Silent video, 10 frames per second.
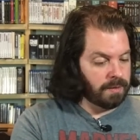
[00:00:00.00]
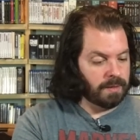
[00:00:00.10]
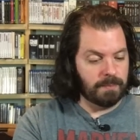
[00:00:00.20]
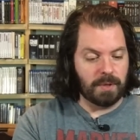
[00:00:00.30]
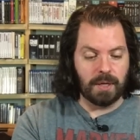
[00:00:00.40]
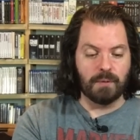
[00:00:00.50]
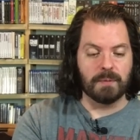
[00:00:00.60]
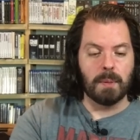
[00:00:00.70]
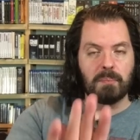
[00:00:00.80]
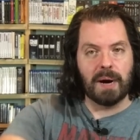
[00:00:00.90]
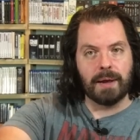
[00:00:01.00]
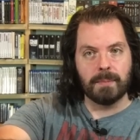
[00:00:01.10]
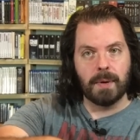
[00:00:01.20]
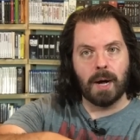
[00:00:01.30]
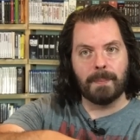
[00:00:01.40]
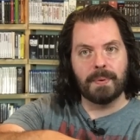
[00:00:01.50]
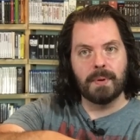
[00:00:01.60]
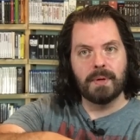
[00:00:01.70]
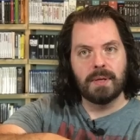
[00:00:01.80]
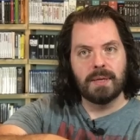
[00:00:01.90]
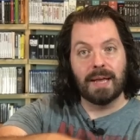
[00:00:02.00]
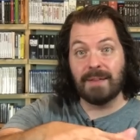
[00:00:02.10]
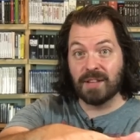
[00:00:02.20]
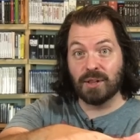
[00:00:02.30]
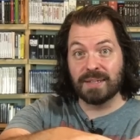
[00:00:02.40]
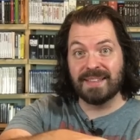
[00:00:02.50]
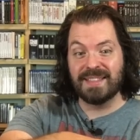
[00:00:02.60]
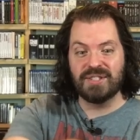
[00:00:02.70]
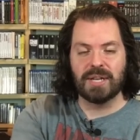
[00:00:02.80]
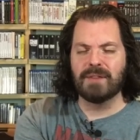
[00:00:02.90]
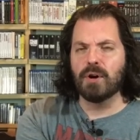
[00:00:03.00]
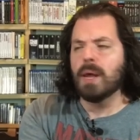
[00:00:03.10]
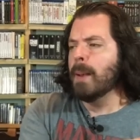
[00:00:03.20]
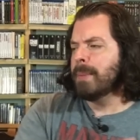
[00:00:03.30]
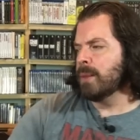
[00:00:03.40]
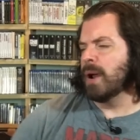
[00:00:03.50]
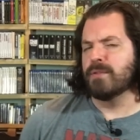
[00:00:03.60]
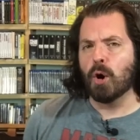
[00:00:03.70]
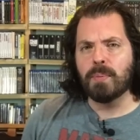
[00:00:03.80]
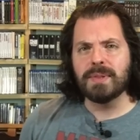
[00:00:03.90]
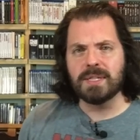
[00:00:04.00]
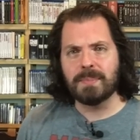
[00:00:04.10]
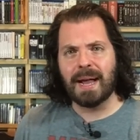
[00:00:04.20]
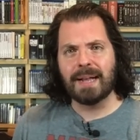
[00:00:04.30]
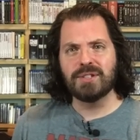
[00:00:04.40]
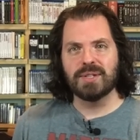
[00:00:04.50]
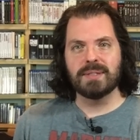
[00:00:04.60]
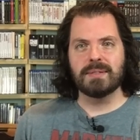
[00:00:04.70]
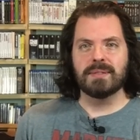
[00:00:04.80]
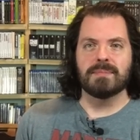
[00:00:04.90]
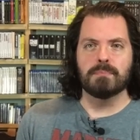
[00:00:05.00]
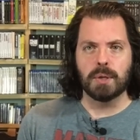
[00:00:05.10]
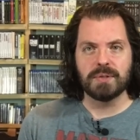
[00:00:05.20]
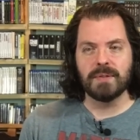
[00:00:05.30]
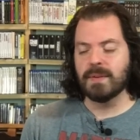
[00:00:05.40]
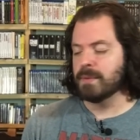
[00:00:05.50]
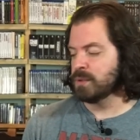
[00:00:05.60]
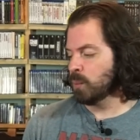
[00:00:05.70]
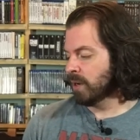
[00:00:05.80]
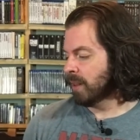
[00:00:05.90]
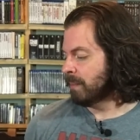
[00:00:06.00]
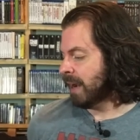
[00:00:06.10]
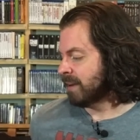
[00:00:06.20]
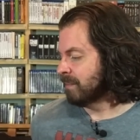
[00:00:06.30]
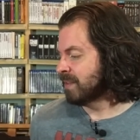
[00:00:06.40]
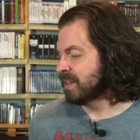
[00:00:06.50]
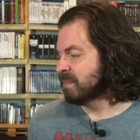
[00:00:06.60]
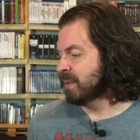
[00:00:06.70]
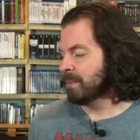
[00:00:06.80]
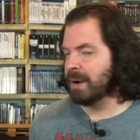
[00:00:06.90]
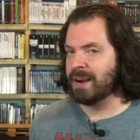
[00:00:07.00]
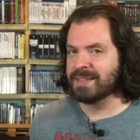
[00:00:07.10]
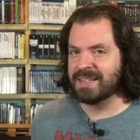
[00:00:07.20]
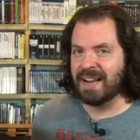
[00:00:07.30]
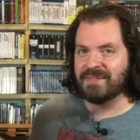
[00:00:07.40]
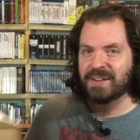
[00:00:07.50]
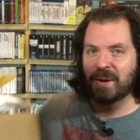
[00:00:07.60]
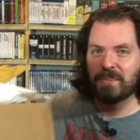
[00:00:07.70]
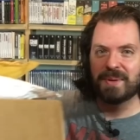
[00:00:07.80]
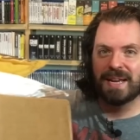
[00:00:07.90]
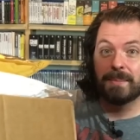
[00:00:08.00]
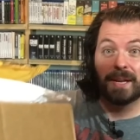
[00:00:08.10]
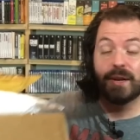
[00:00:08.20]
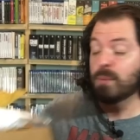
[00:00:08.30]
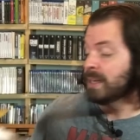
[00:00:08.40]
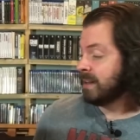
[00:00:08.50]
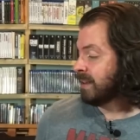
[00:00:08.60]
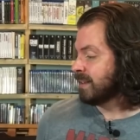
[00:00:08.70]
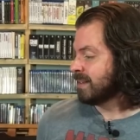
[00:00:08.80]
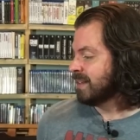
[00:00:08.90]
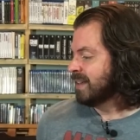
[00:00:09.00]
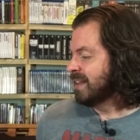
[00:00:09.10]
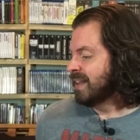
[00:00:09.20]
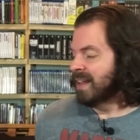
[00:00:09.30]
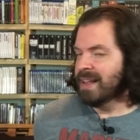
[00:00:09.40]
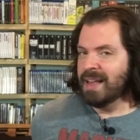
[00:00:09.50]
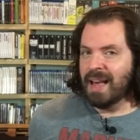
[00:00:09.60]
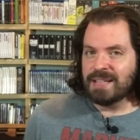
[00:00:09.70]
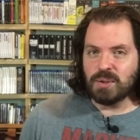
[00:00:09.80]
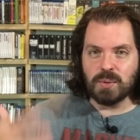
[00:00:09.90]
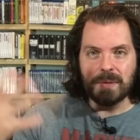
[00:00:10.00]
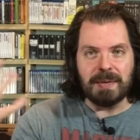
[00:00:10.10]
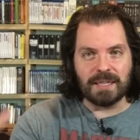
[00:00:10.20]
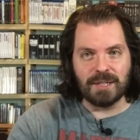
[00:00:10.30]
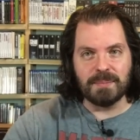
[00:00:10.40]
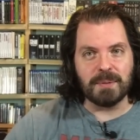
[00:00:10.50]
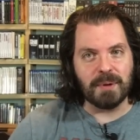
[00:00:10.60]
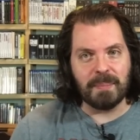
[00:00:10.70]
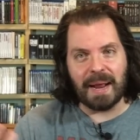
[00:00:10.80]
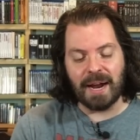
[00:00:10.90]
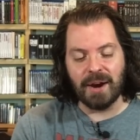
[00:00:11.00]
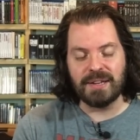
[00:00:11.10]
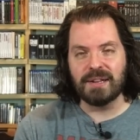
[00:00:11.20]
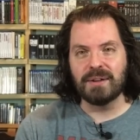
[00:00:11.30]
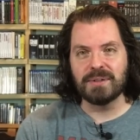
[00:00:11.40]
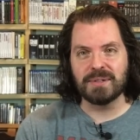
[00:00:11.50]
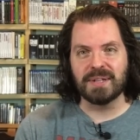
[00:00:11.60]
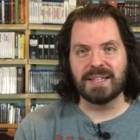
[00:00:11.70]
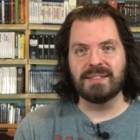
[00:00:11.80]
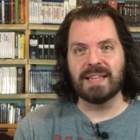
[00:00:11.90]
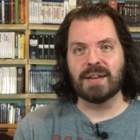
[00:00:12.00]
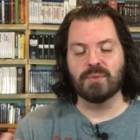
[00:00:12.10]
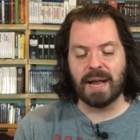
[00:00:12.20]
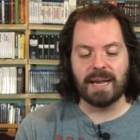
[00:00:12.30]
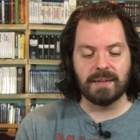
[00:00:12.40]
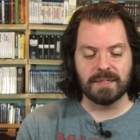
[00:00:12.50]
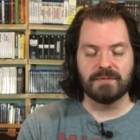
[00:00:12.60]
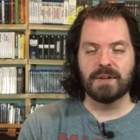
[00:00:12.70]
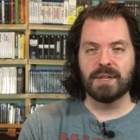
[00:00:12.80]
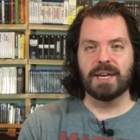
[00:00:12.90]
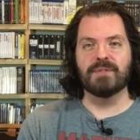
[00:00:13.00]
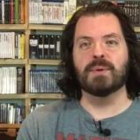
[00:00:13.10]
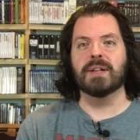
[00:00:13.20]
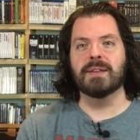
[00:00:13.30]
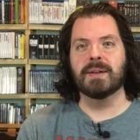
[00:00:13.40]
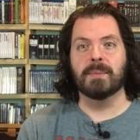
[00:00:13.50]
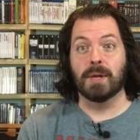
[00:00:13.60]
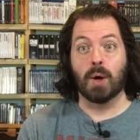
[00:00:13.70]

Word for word: I'm going to go from the bottom up. I have not looked at these yet. By the way, I've opened these packages, most of them. There's one on the bottom, this big box I have not opened yet, but I know what it is. I just want to be a little bit prepared, you know, so like a dead rat doesn't fall out of one of them and I'm like,